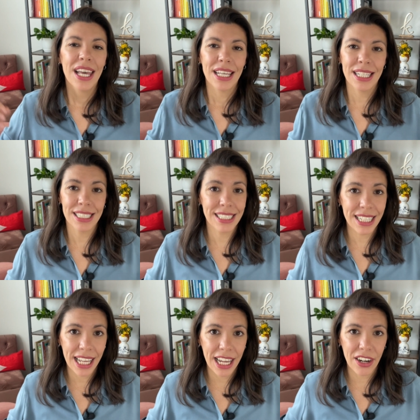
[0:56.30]
kids
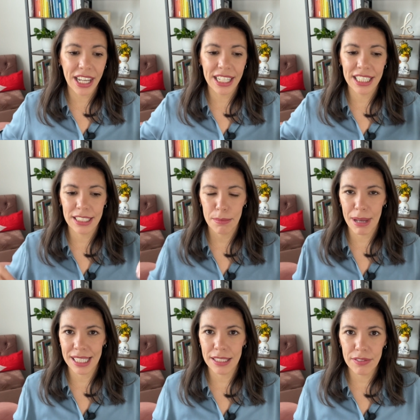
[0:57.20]
today are getting into
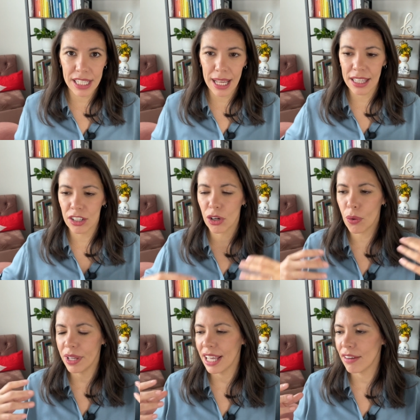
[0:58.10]
massive debt and they're
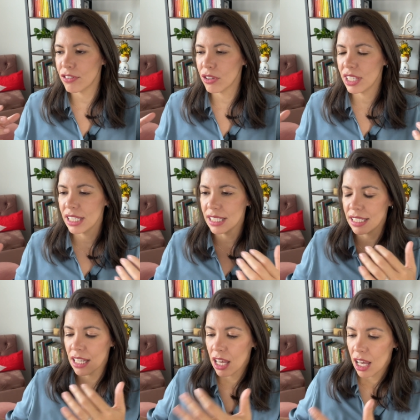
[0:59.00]
going after
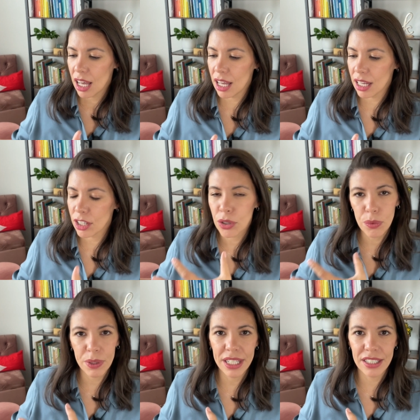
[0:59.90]
these
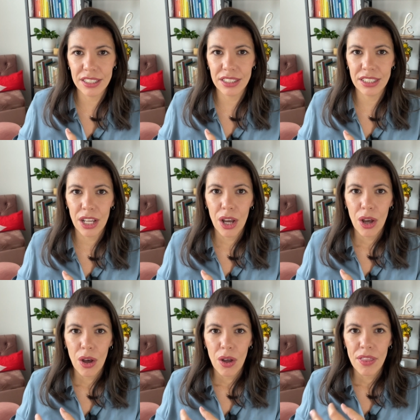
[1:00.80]
careers
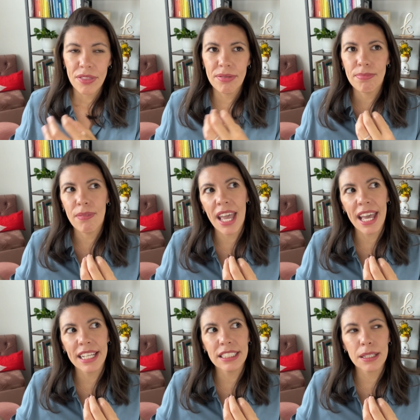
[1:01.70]

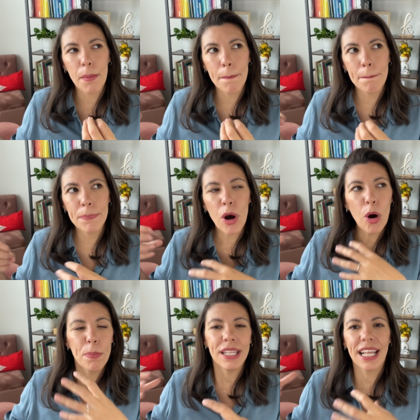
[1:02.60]
and
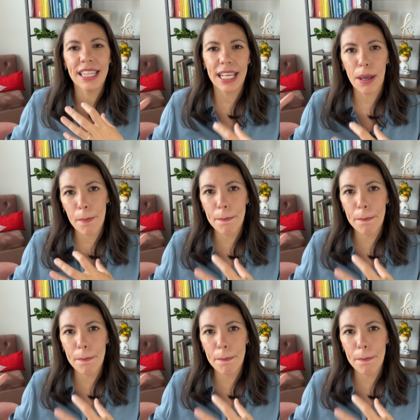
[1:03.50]
hoping that they can